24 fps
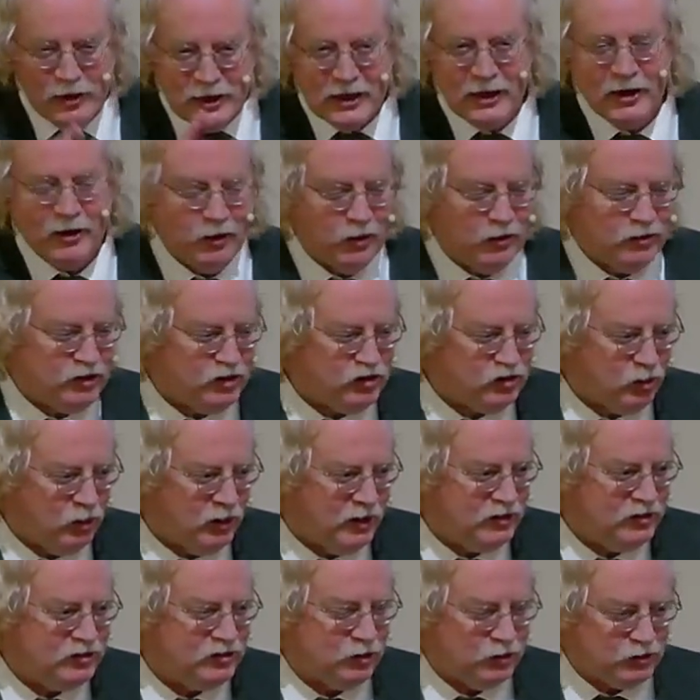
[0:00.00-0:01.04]
going to hear this
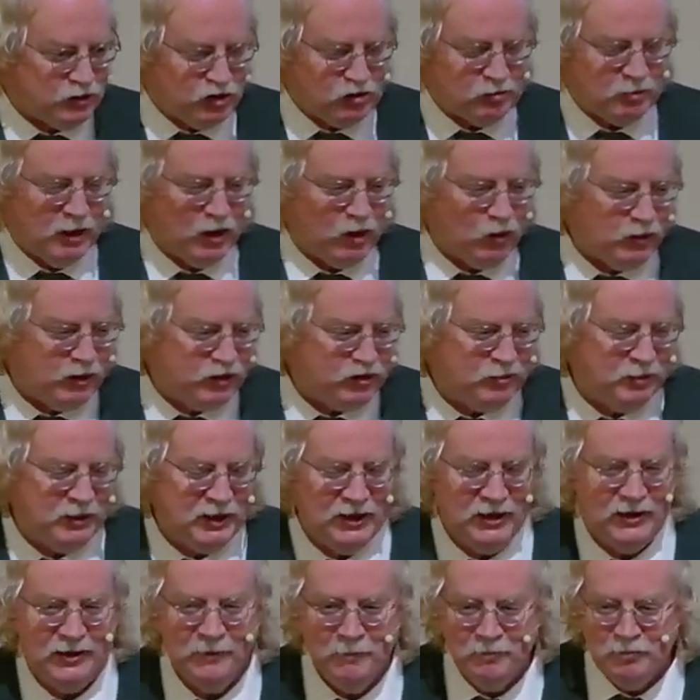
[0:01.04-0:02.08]
once, so just bear with
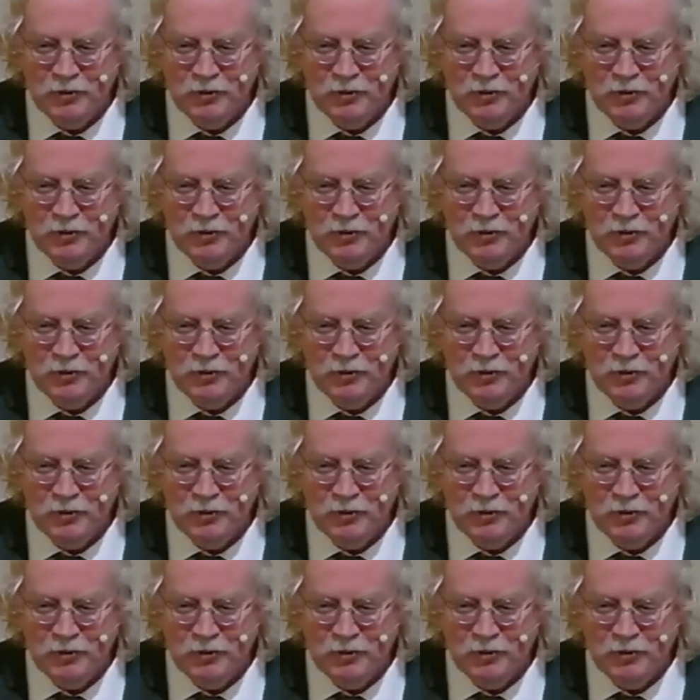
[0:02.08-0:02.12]
me